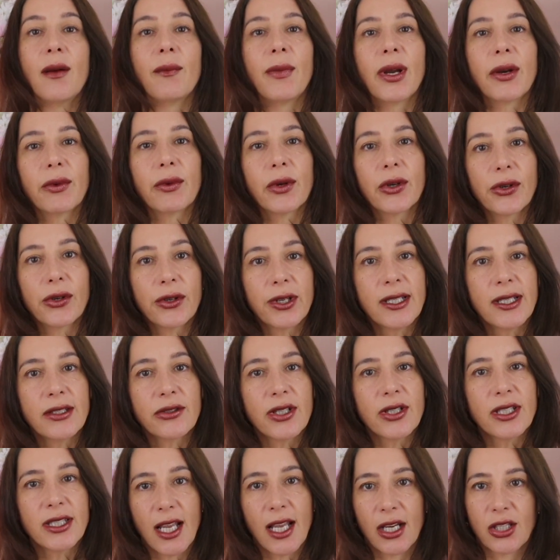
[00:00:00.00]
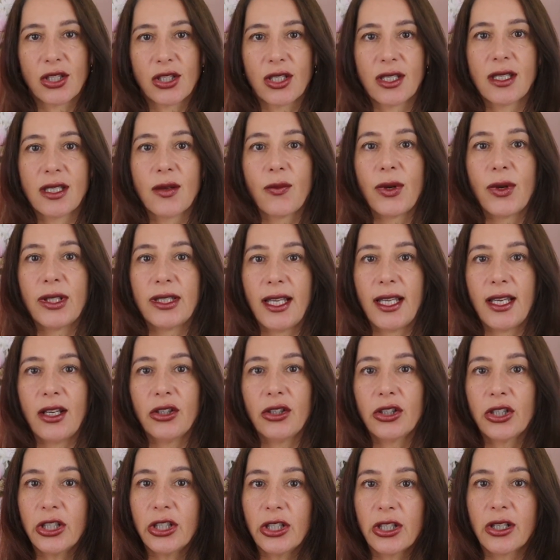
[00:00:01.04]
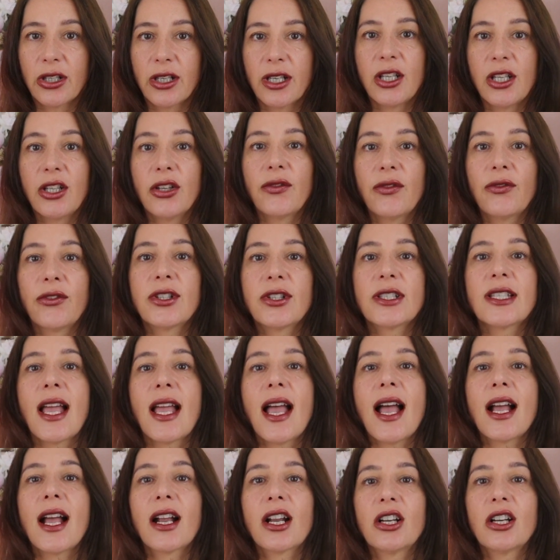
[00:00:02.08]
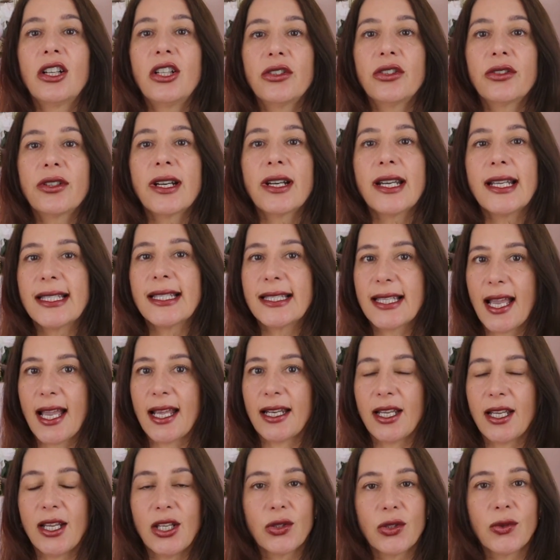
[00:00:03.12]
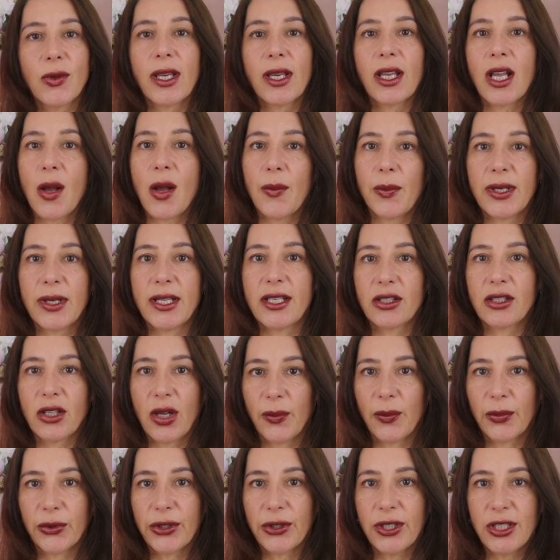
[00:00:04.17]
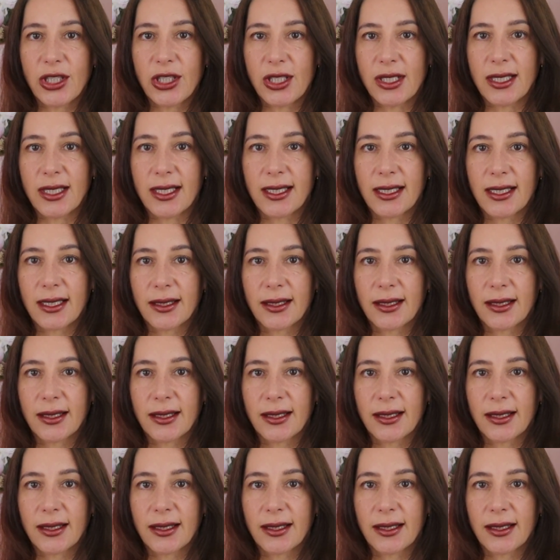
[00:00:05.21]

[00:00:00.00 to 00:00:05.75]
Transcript: By recording transactions when they occur, it offers a clearer insight into a company's operations.